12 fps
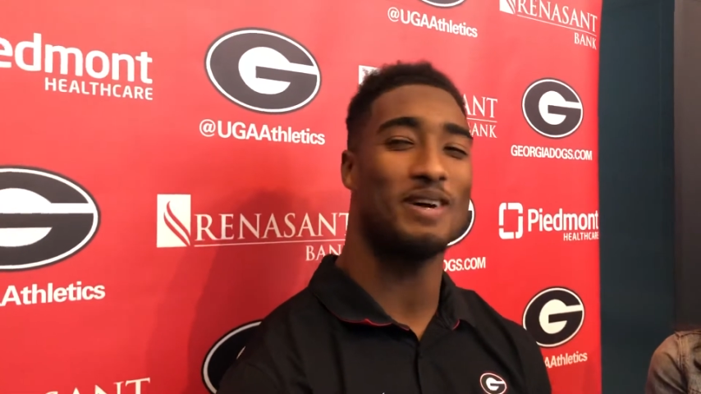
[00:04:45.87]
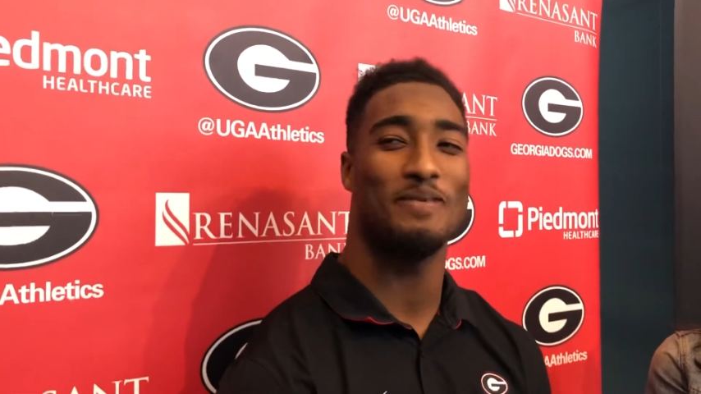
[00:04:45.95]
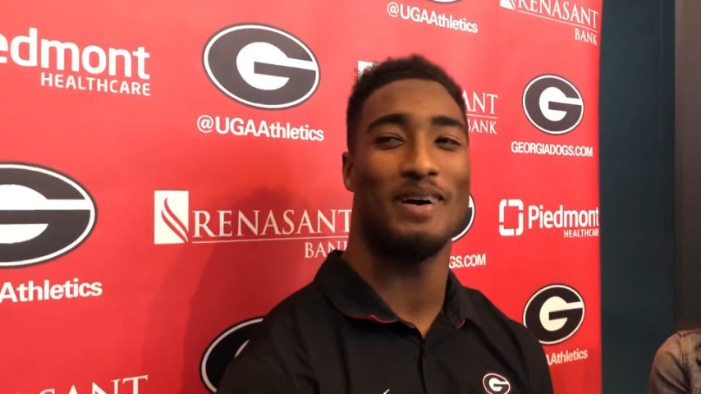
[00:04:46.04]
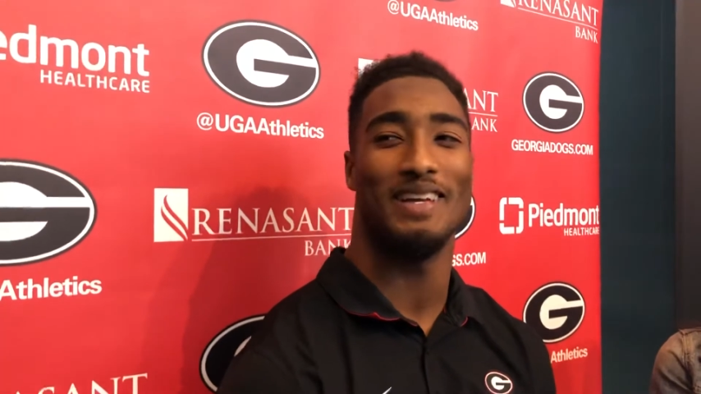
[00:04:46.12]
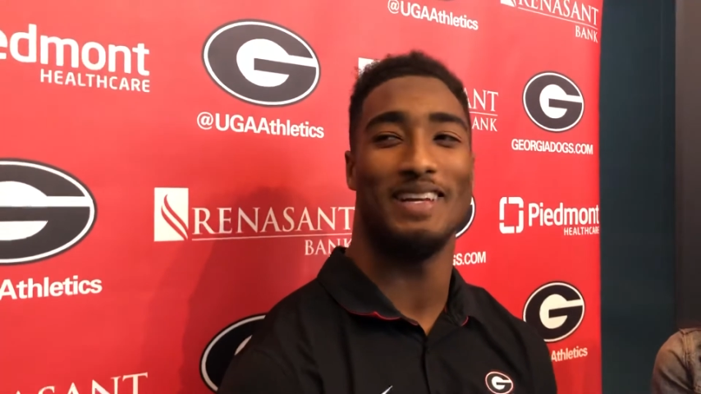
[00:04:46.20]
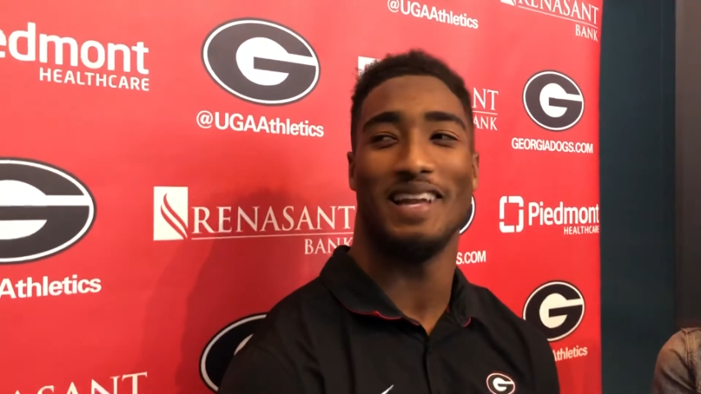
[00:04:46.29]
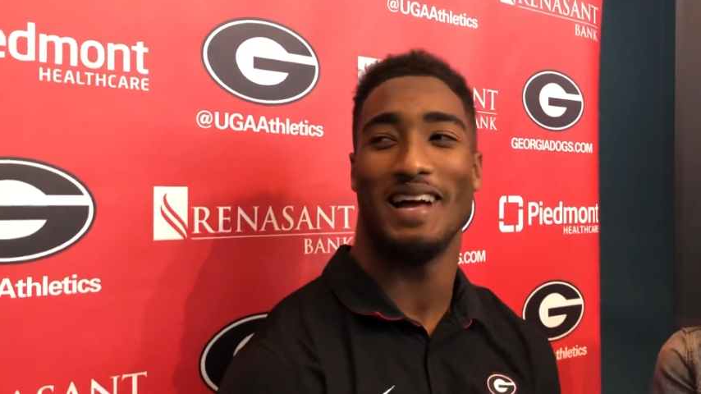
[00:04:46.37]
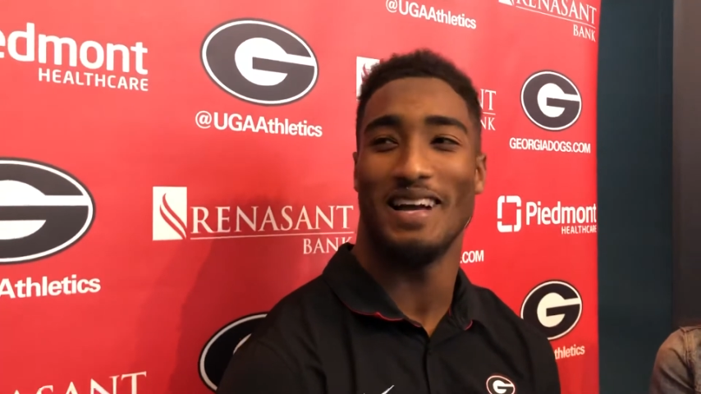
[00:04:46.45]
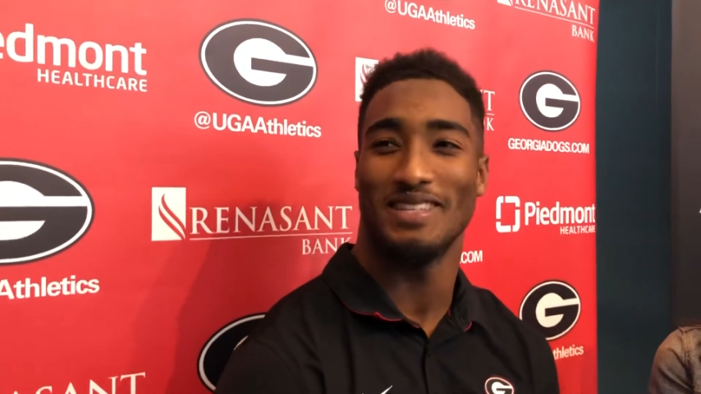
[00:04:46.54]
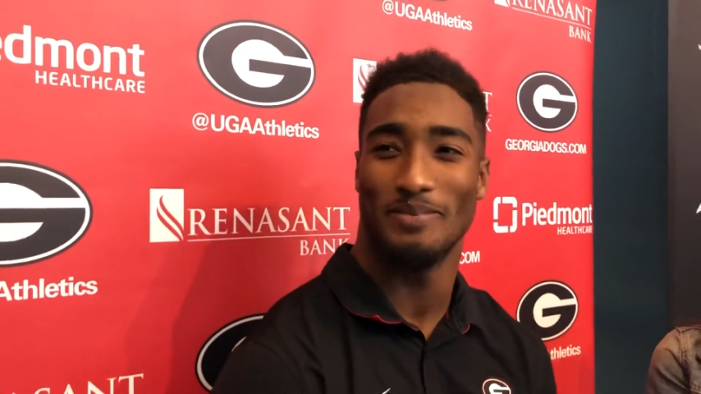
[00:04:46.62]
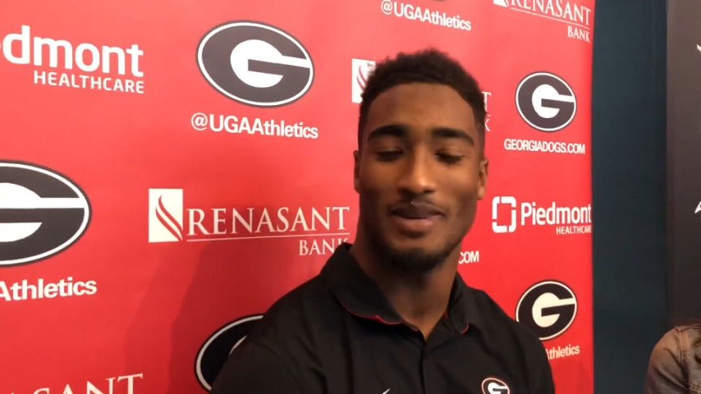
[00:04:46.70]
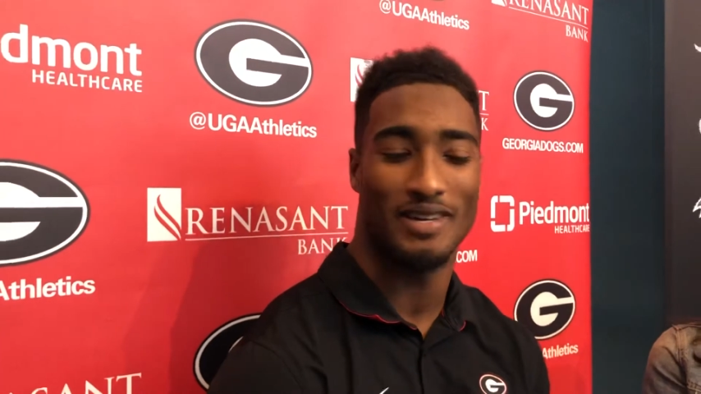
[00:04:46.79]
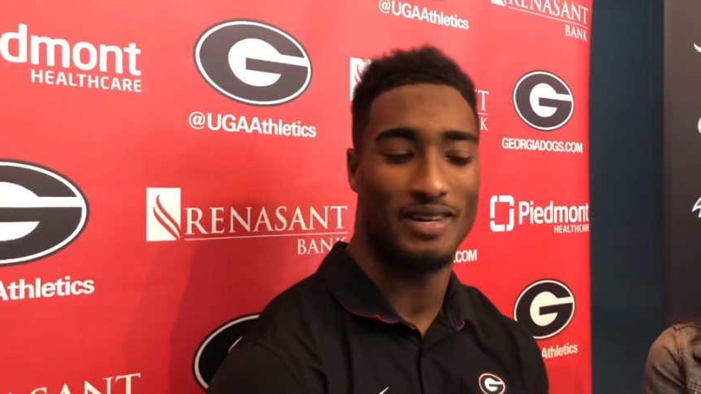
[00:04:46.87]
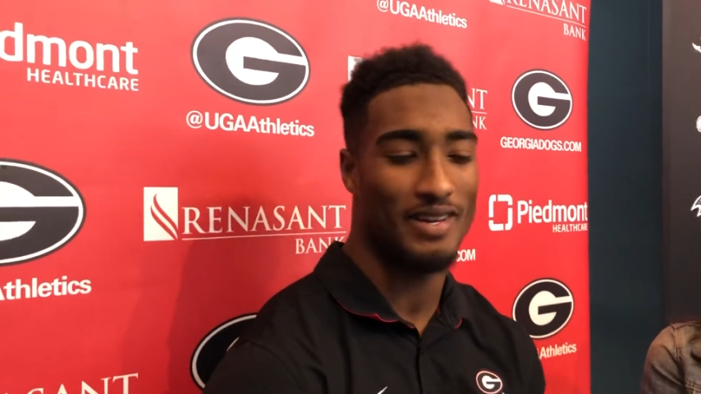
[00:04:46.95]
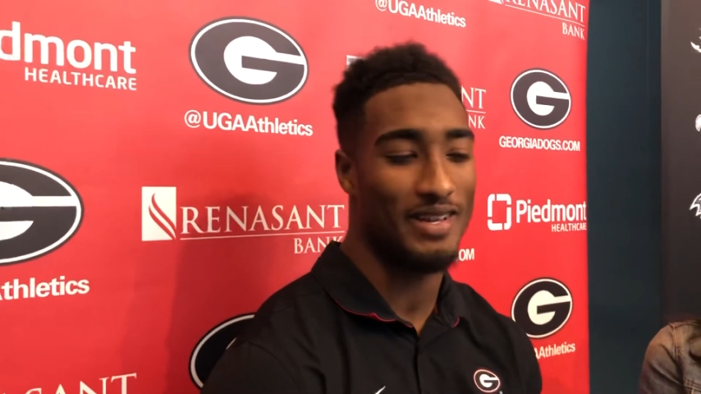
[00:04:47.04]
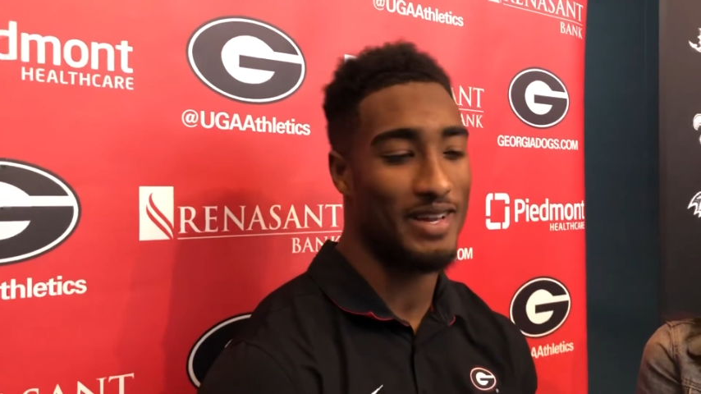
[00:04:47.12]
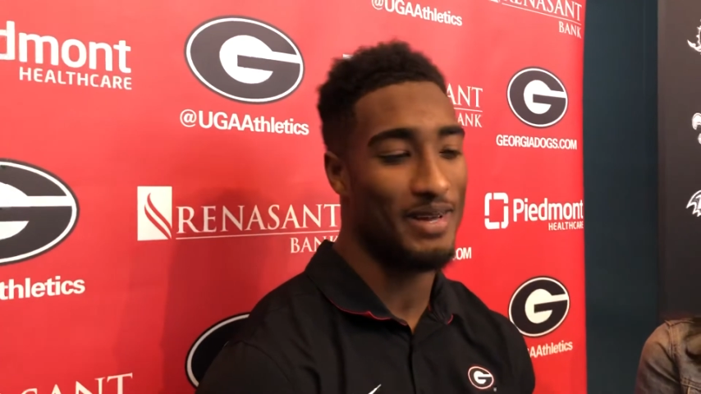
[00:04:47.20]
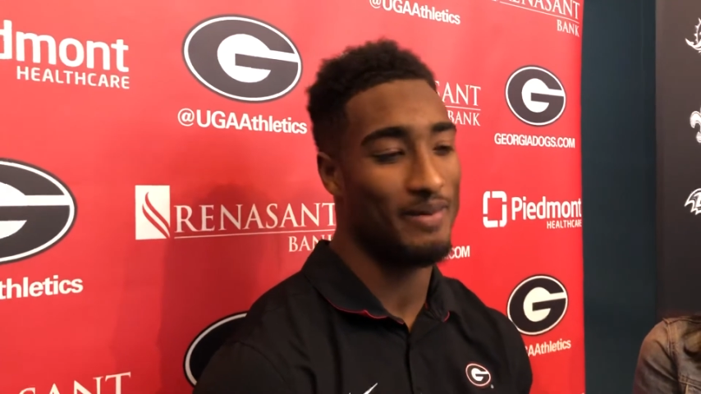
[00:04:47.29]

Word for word: about Eli hasn't been there yet.